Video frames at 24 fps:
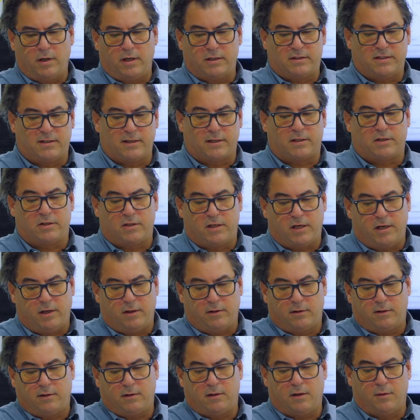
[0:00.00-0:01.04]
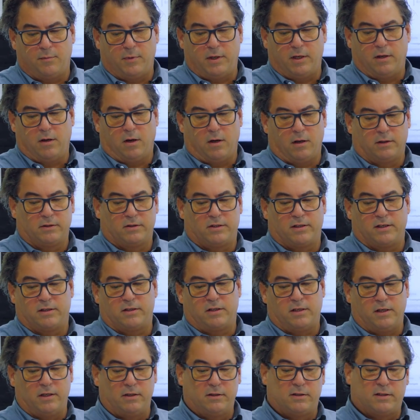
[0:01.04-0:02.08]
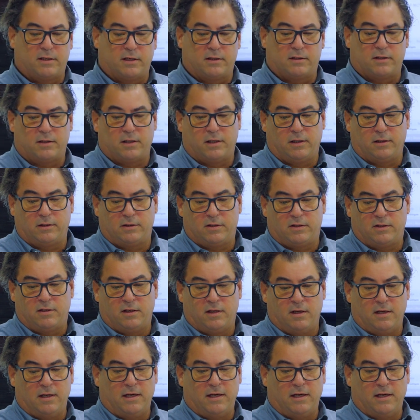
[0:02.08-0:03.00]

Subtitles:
a 16th can be called 16 16ths,